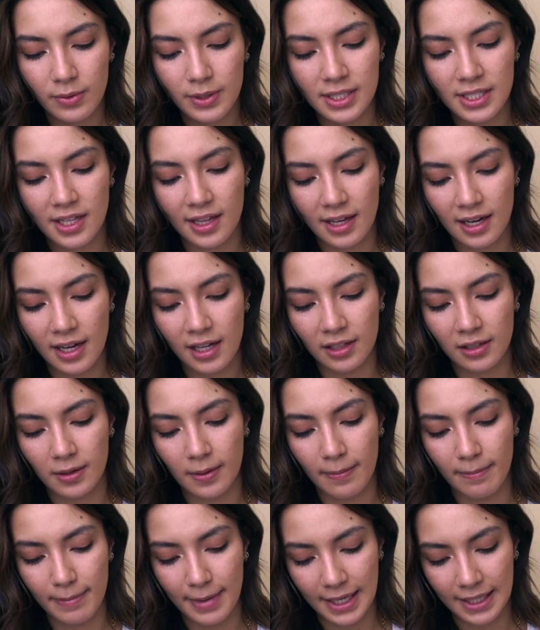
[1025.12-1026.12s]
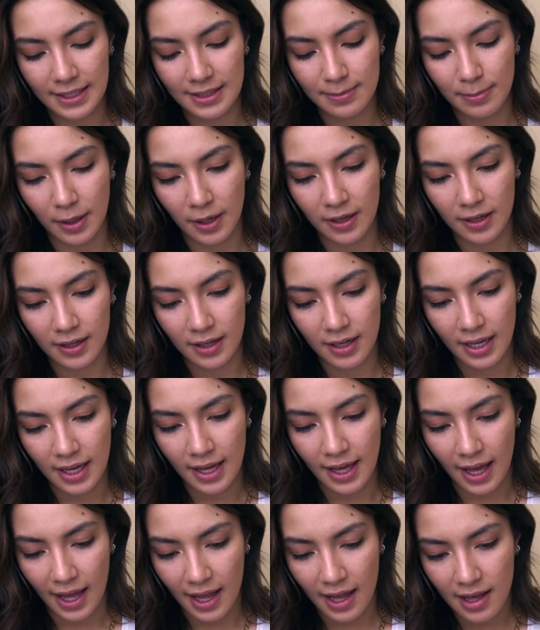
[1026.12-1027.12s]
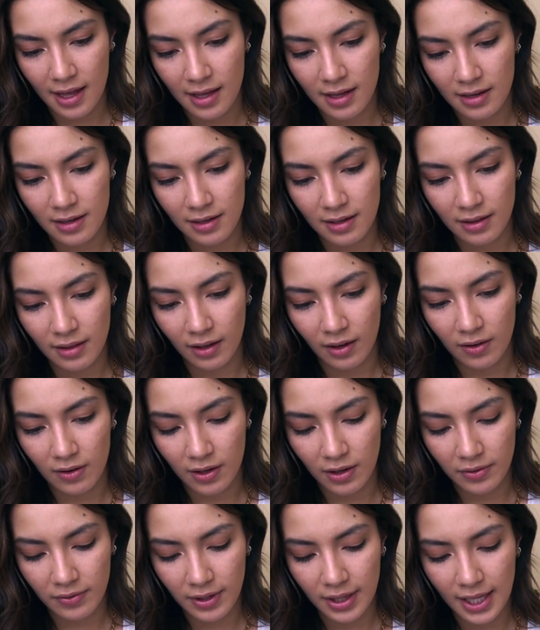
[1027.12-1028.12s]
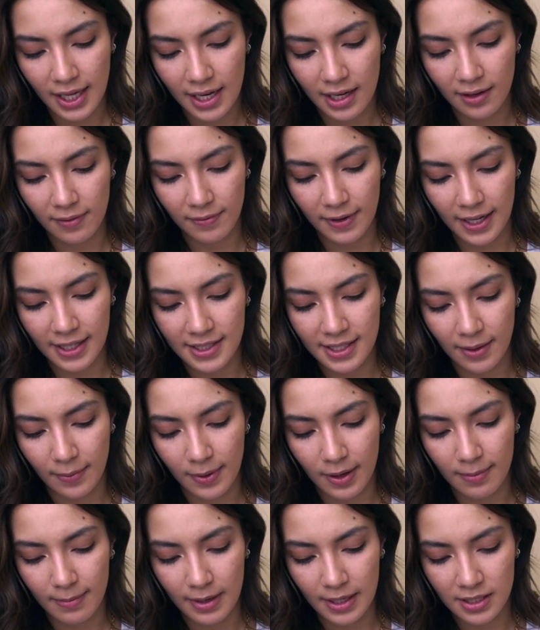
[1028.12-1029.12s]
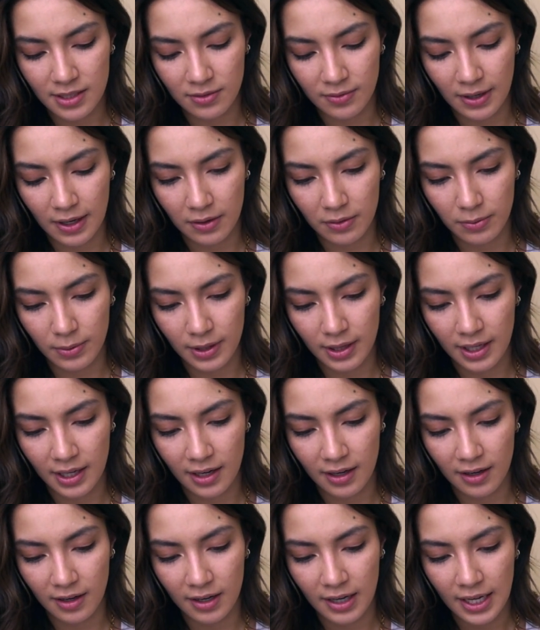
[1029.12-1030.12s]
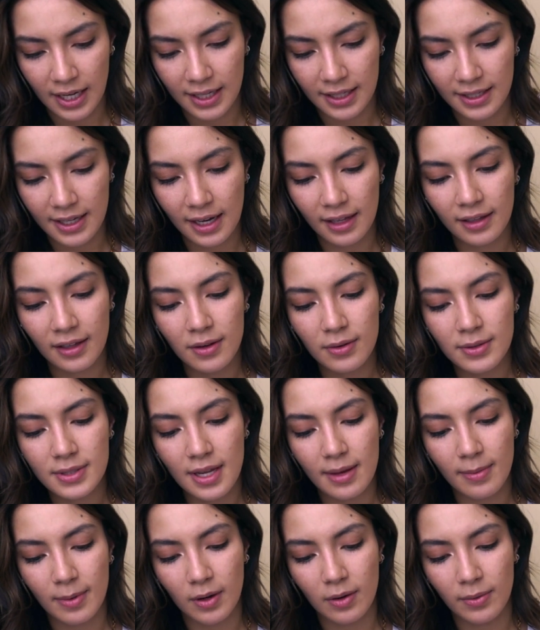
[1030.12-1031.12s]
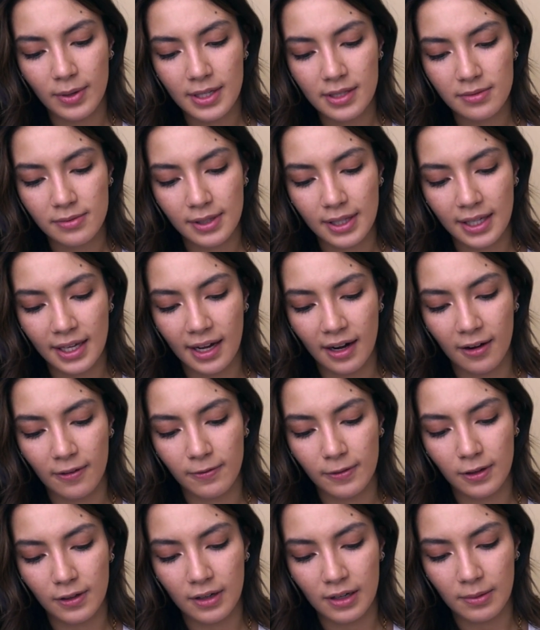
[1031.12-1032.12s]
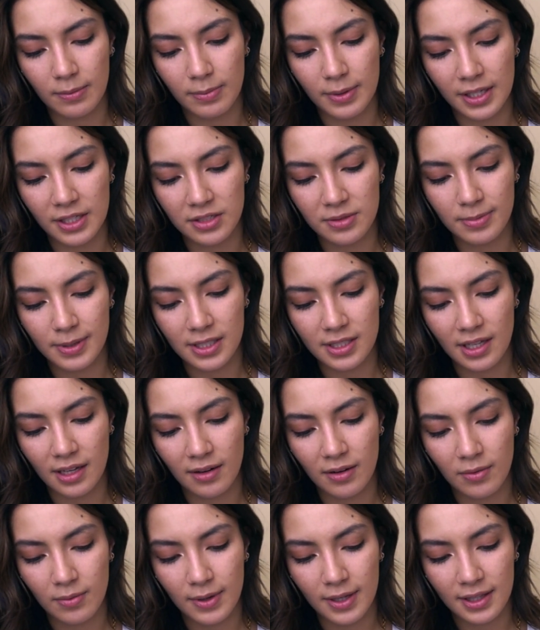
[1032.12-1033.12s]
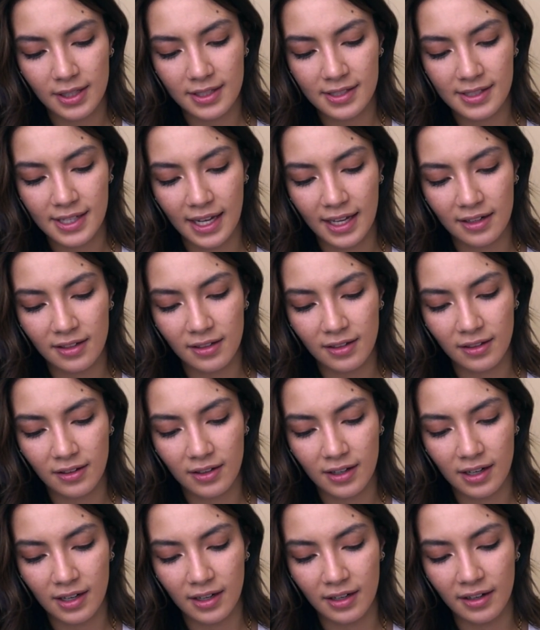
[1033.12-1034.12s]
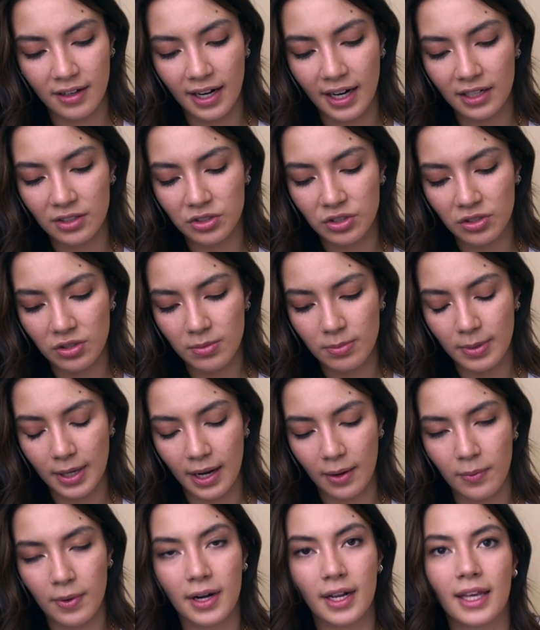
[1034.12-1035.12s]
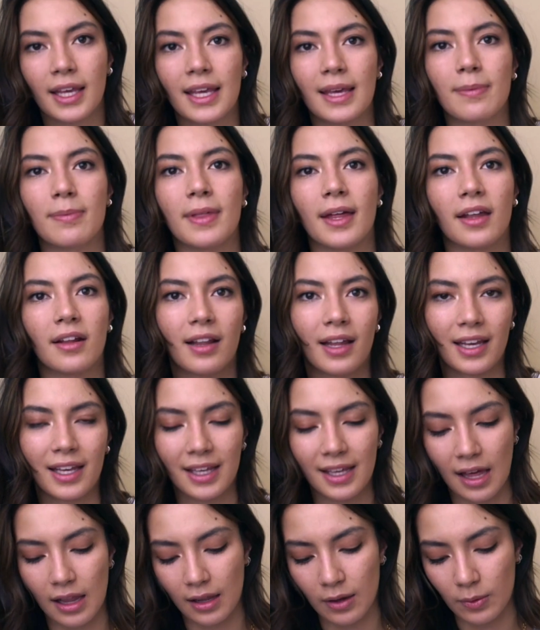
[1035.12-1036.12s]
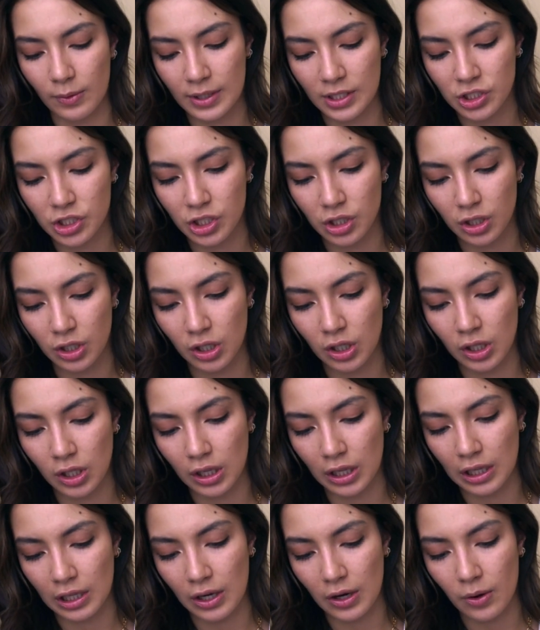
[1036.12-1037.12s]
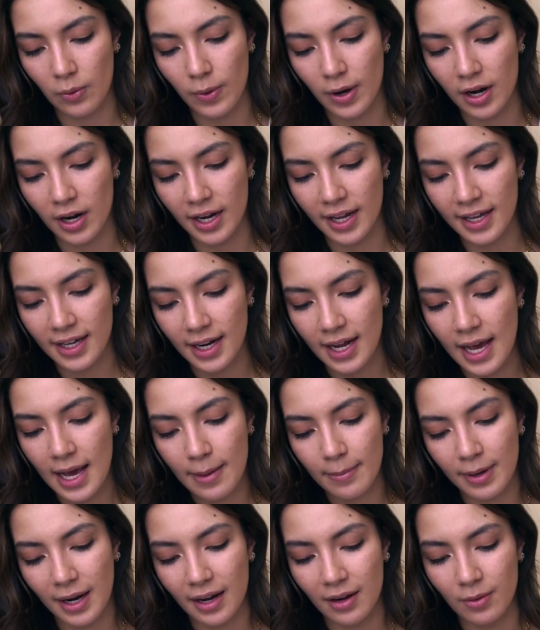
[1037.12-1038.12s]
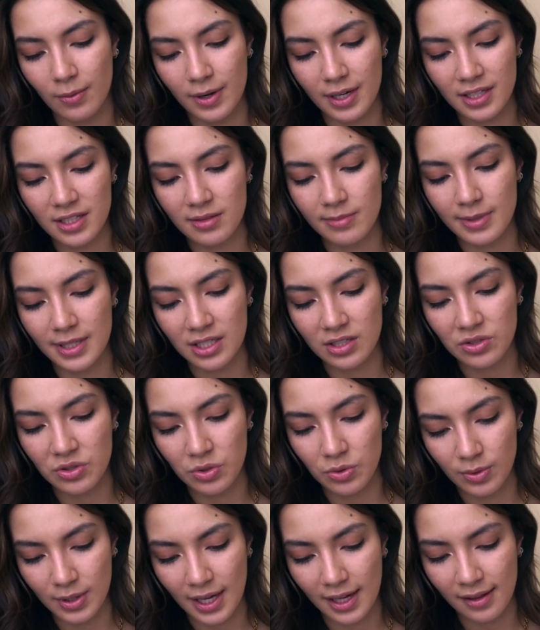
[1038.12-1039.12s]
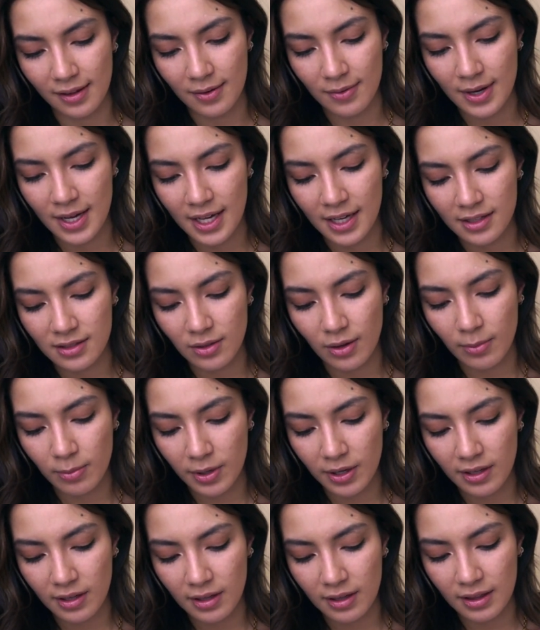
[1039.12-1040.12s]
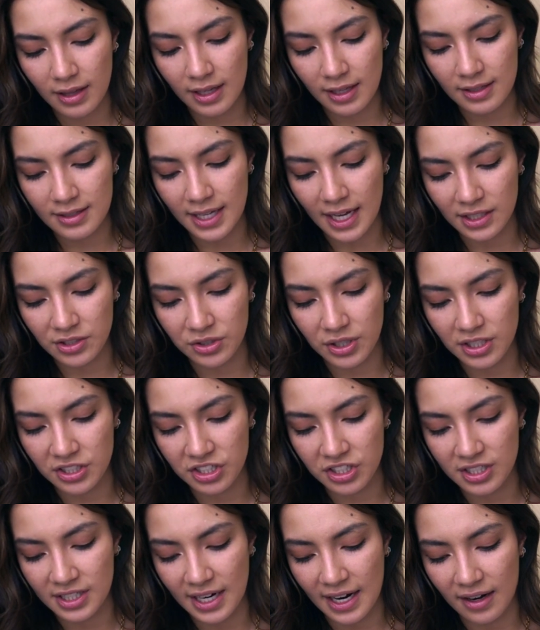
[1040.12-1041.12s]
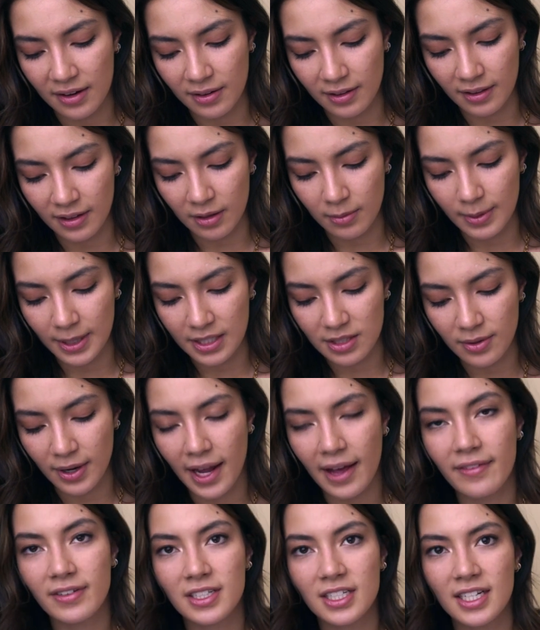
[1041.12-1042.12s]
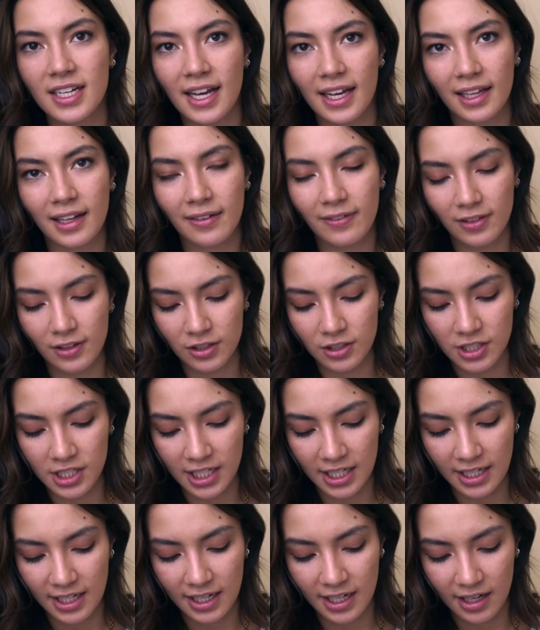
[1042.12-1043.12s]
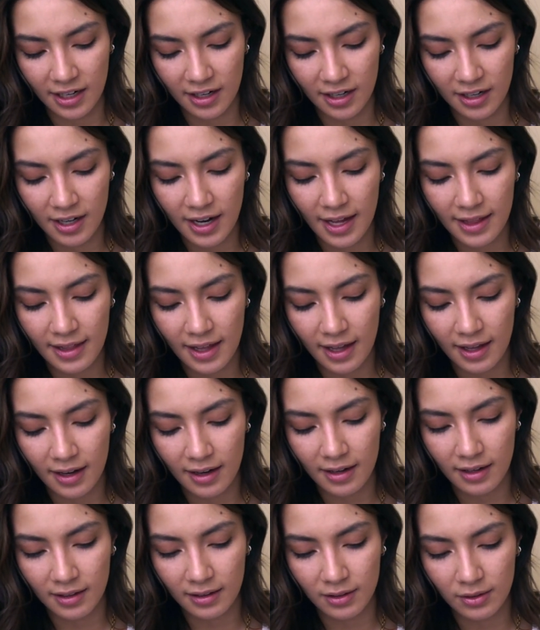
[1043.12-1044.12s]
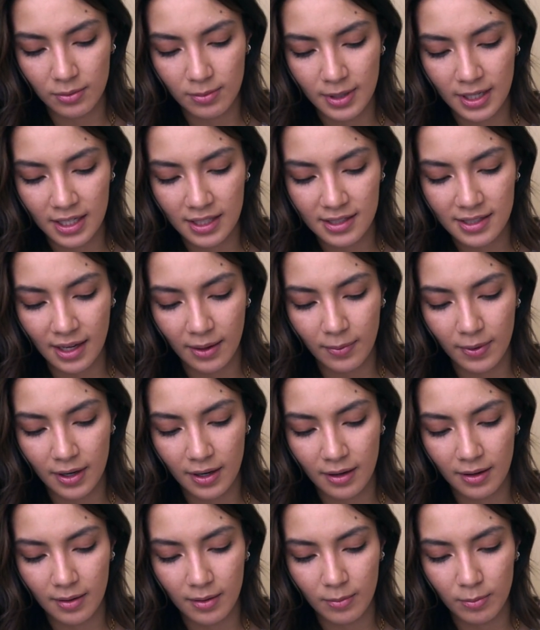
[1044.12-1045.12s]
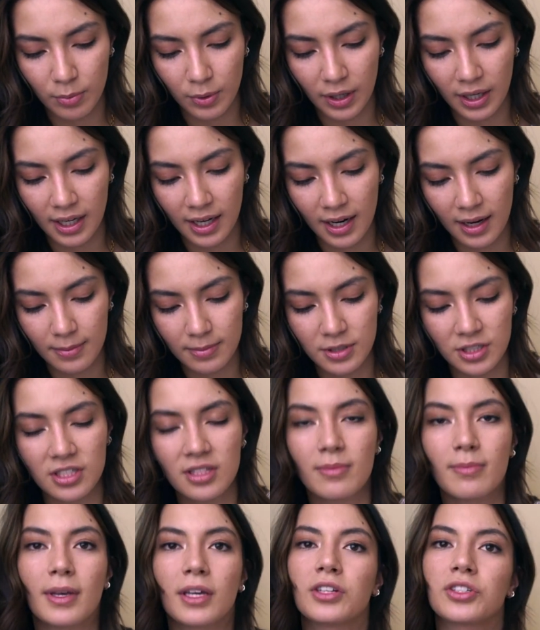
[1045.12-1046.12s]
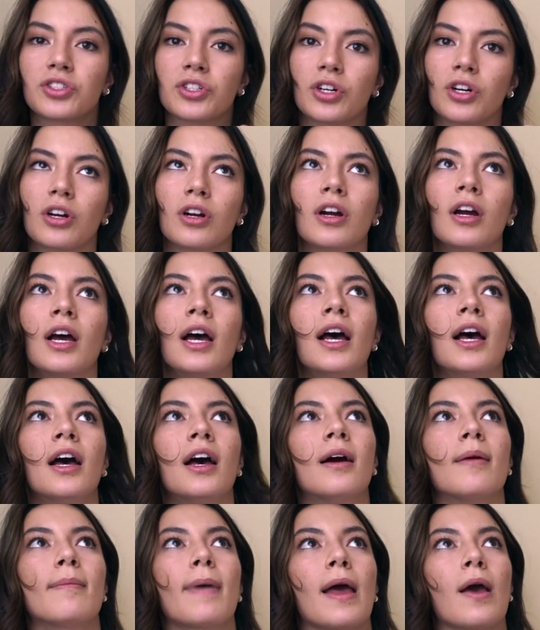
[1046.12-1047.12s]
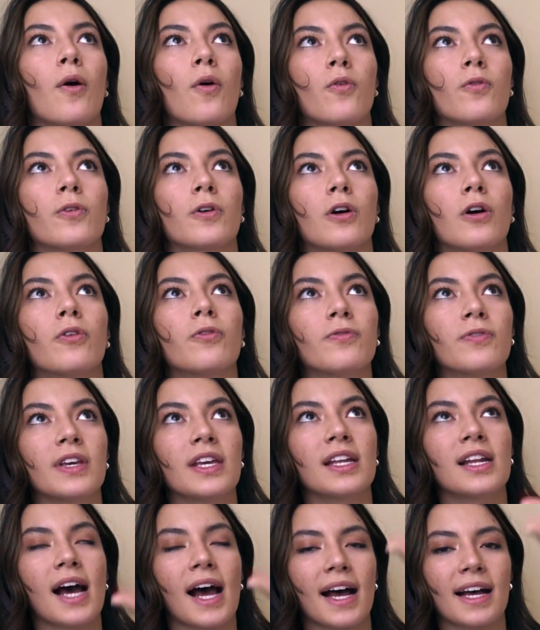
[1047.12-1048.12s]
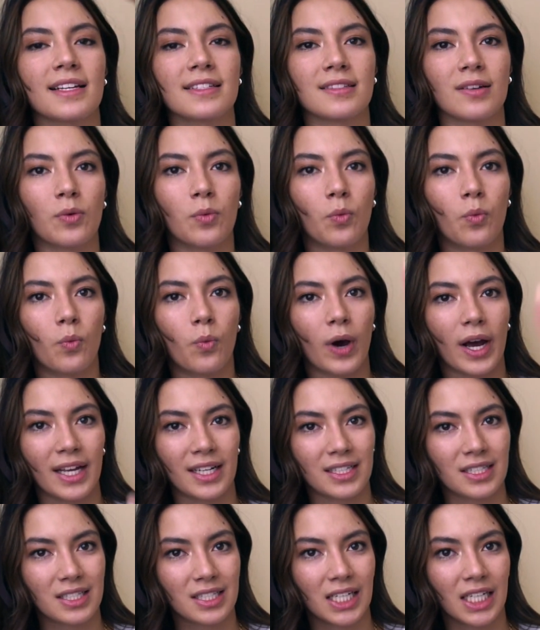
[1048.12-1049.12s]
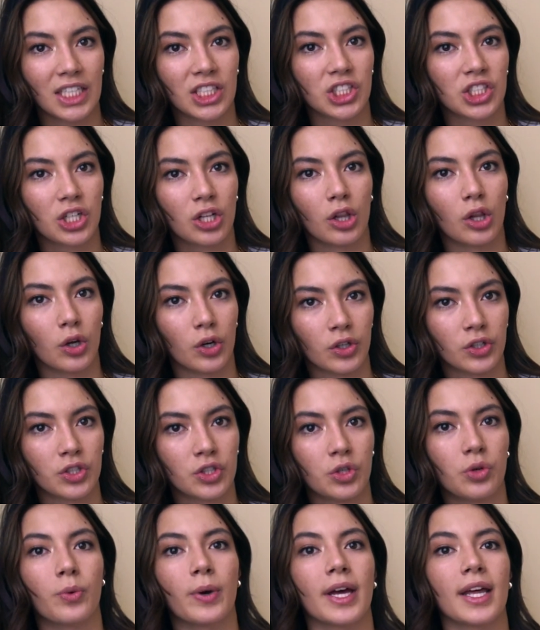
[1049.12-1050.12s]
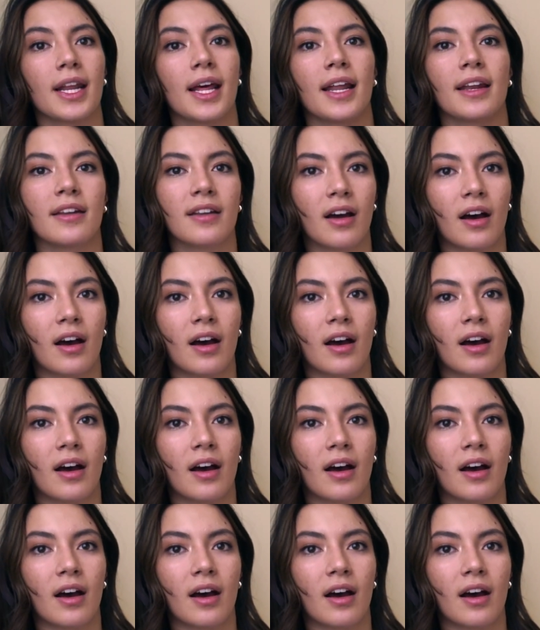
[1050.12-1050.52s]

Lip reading: into the color mix part, and there aren't really any reds I want to mess around with here. Yellows, I'm always really careful on a beach because I don't want the sand to look unnatural, but I want to keep that like yellowish glow on it, but I don't want it to be too yellow. So I bring the saturation down a little bit, so I have it to -13 here, and then luminance, I want to bring it up just to make sure my overall feed has a whitish look to it and